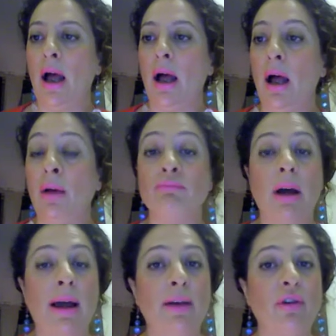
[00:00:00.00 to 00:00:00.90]

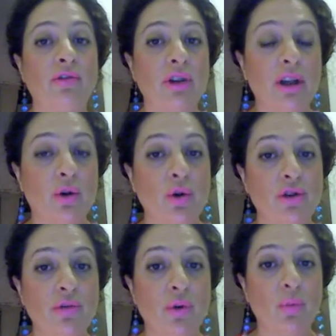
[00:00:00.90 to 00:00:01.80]
I have a free
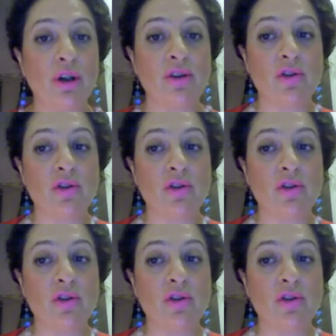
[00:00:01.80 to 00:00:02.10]
course if you want to